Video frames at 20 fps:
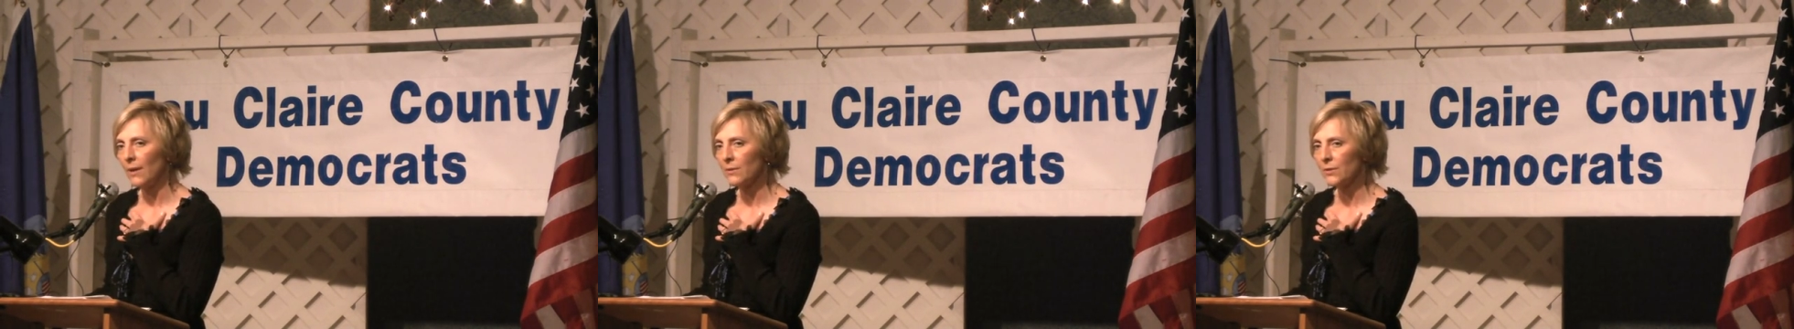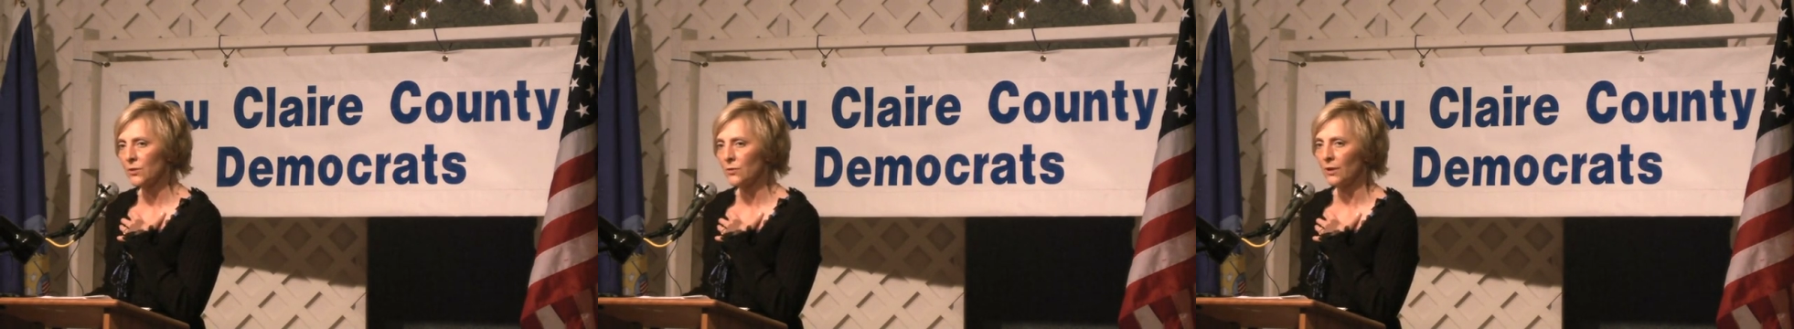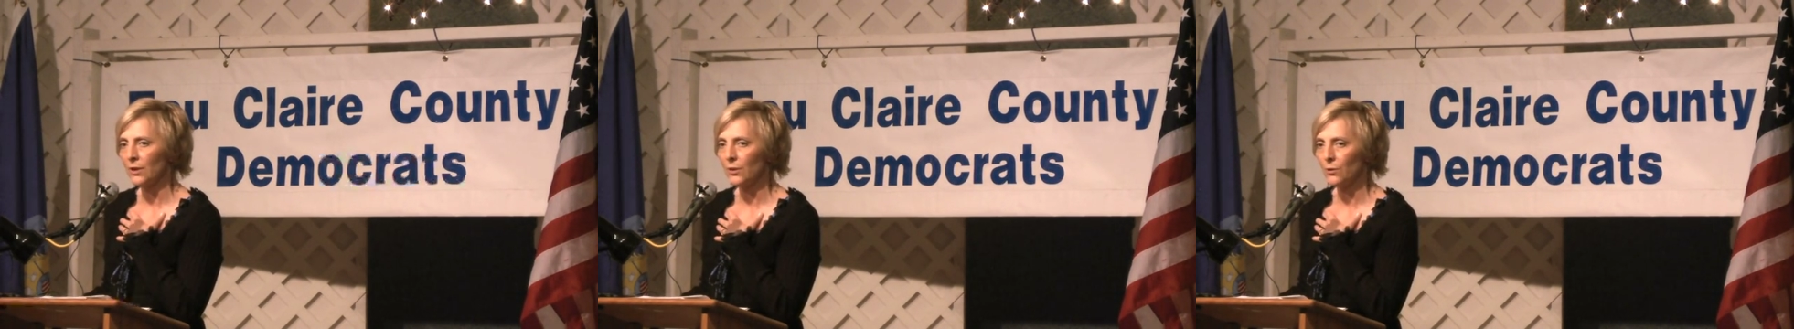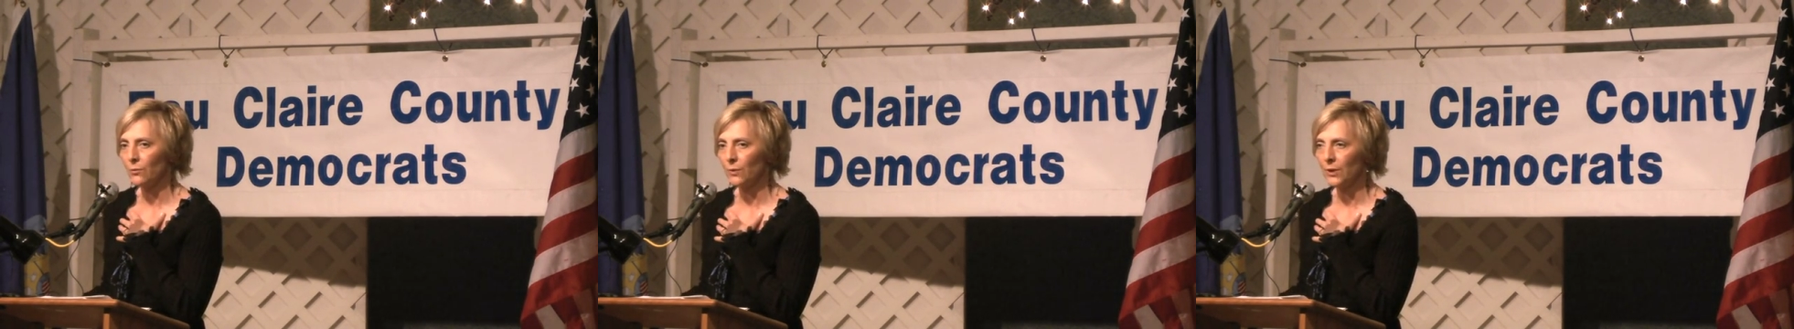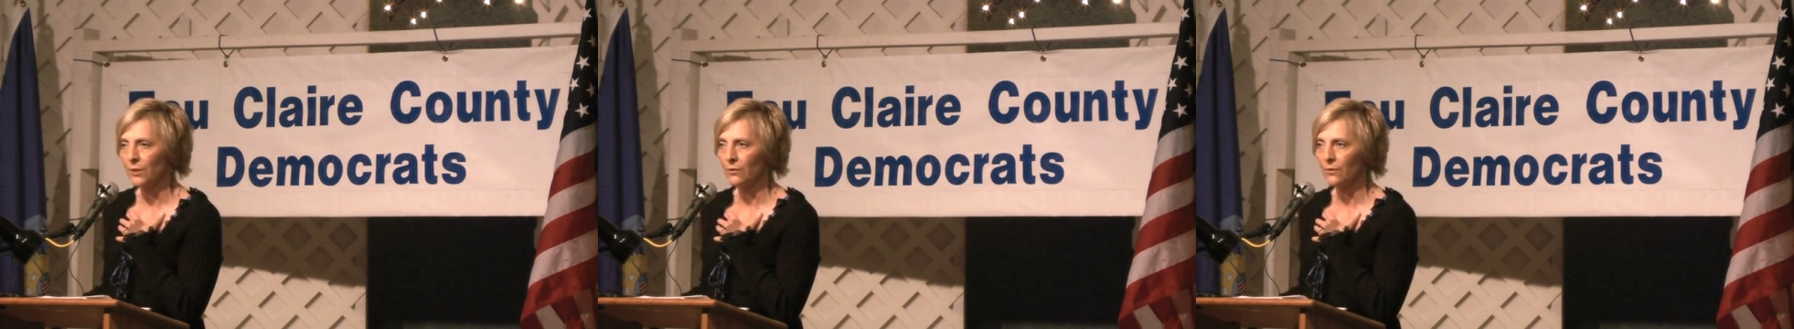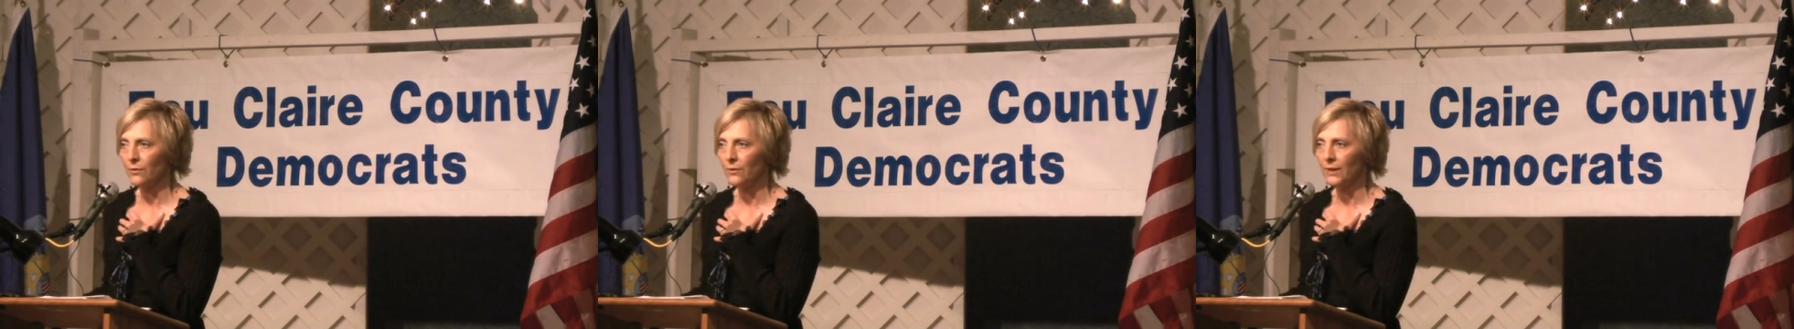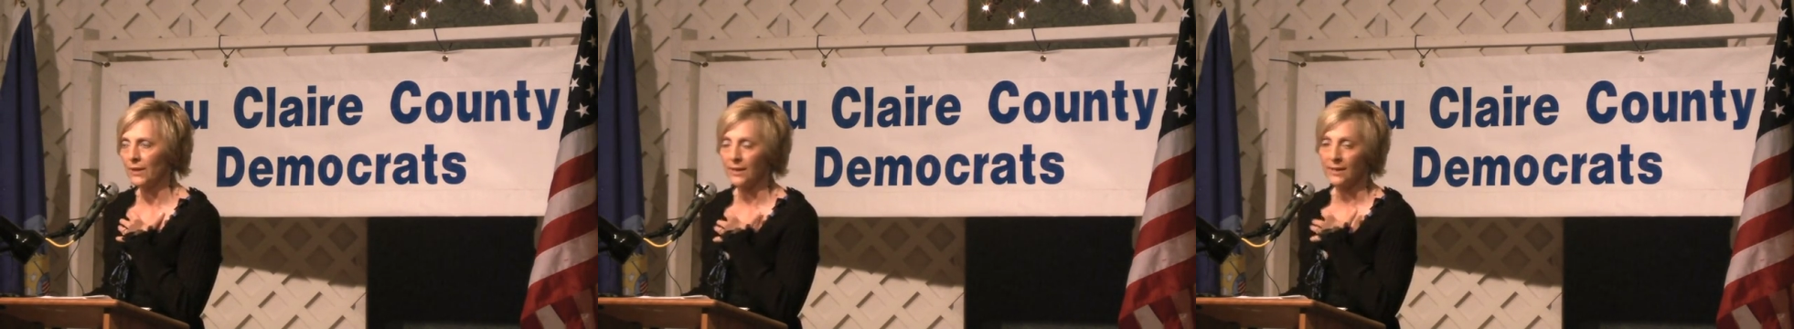I was trying to
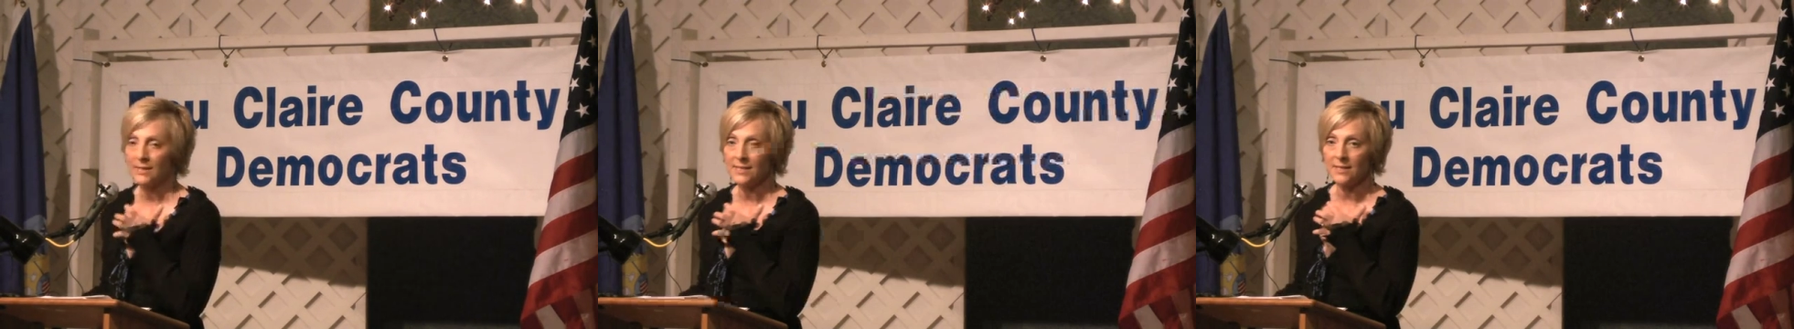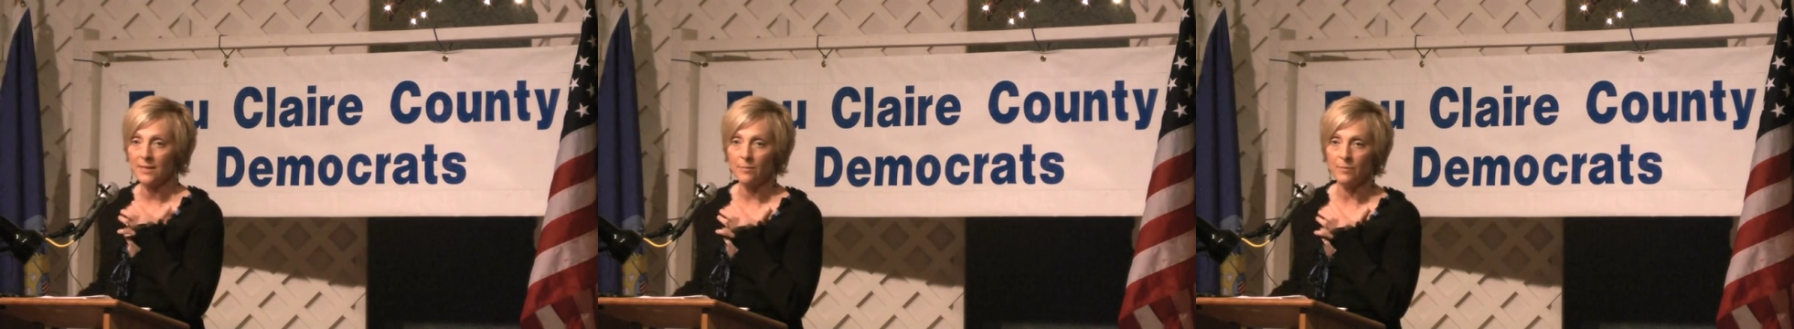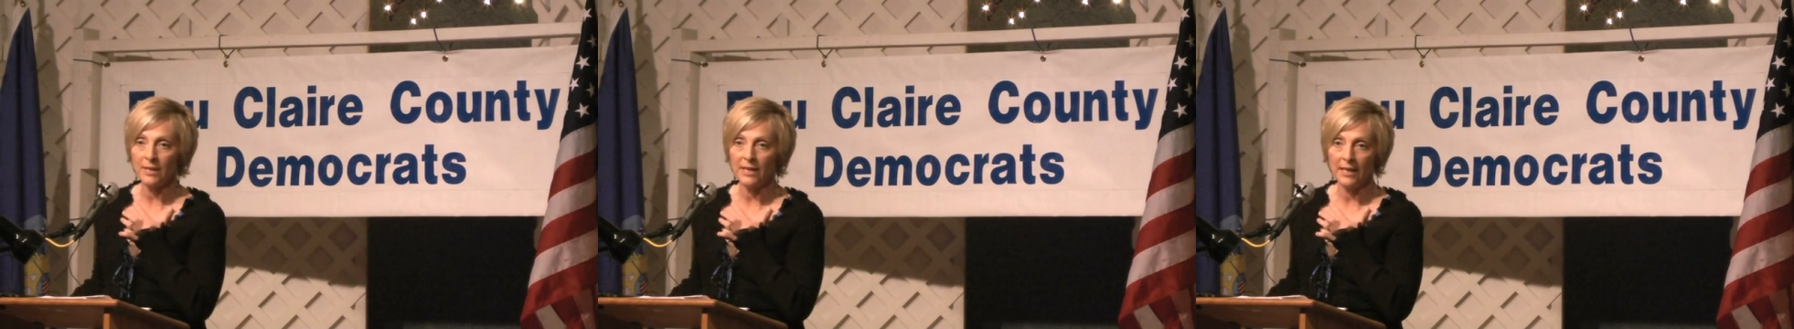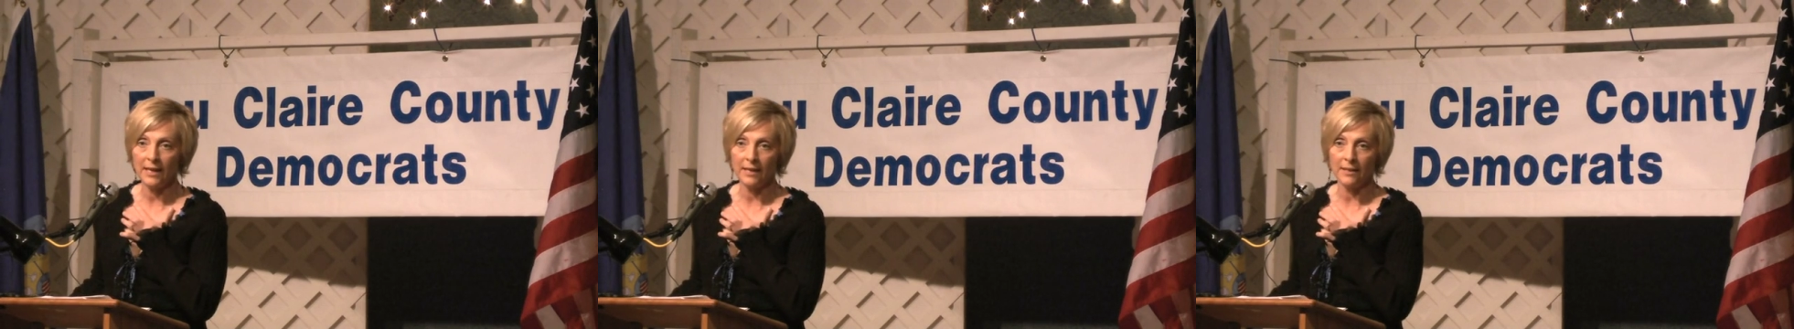recruit an assembly